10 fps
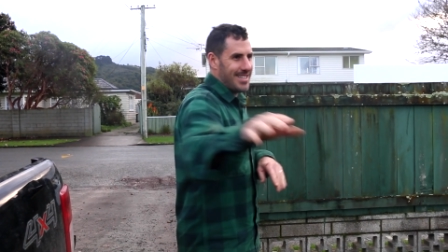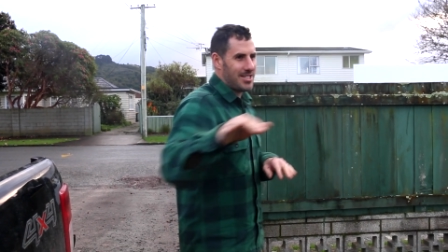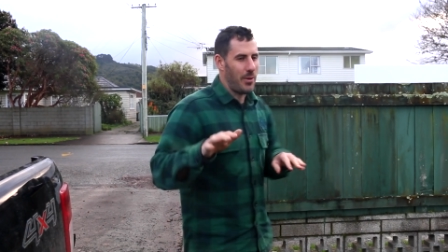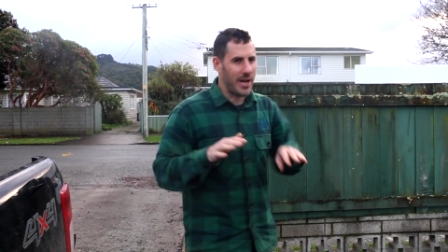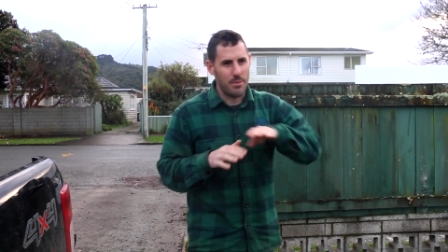
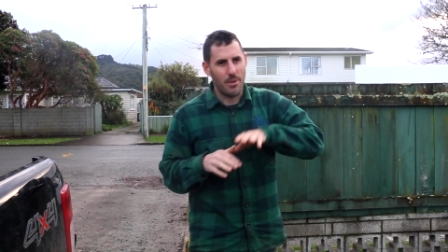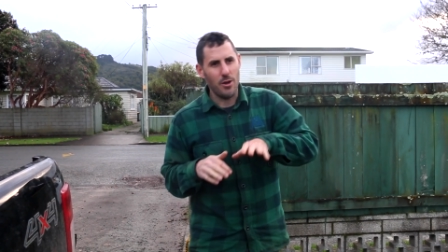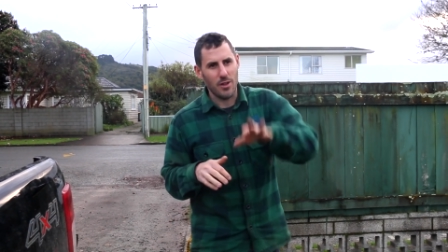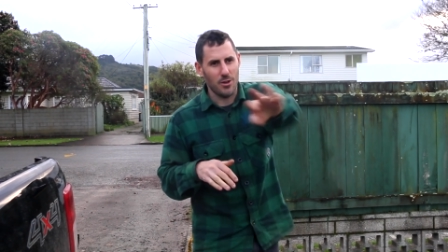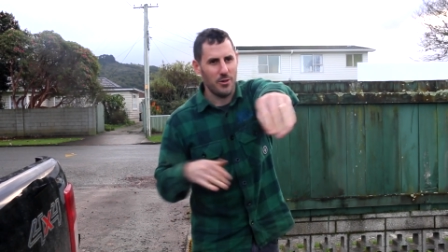So we're gonna
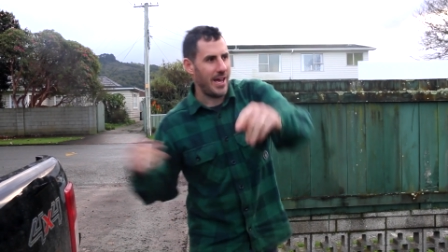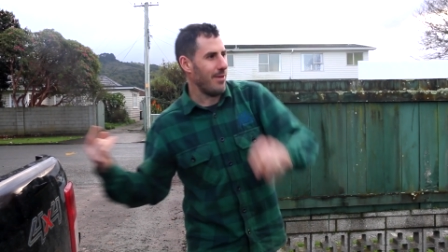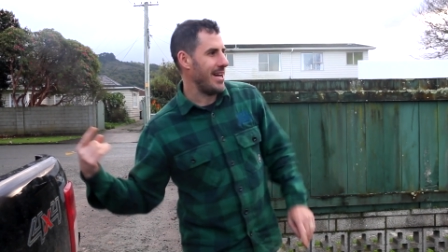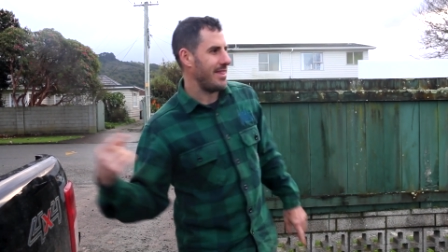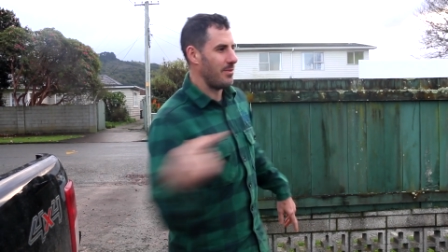mow the lawn that
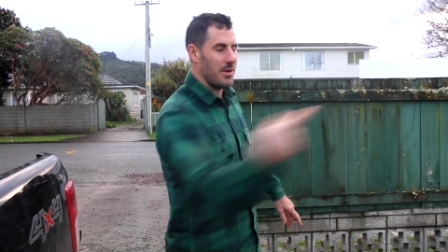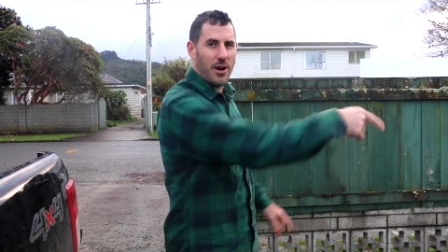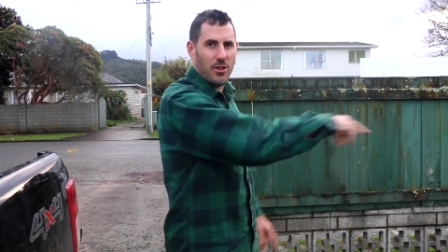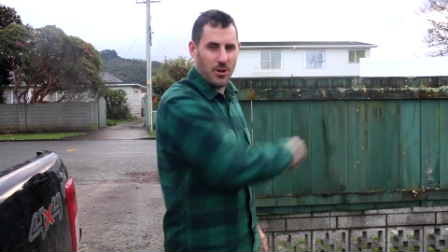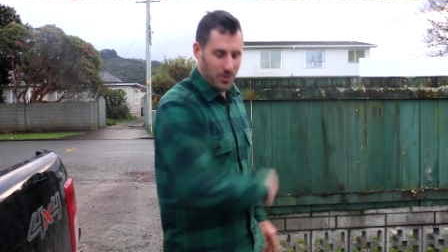way and then we
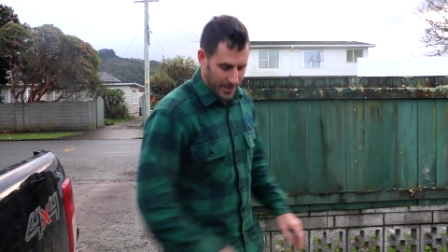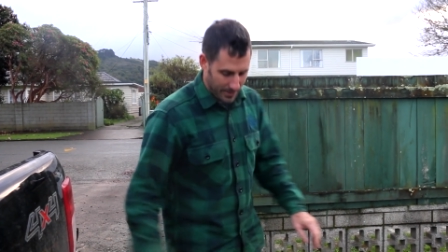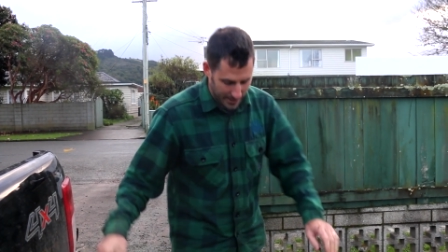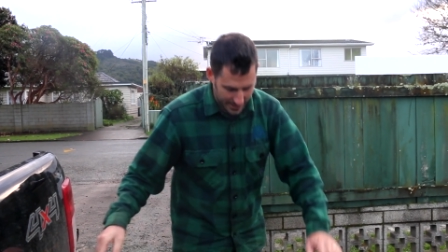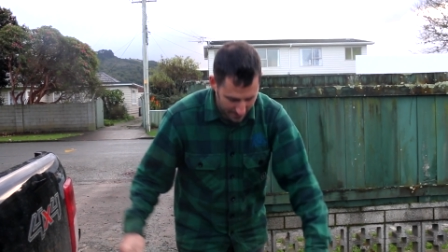mow the lawn that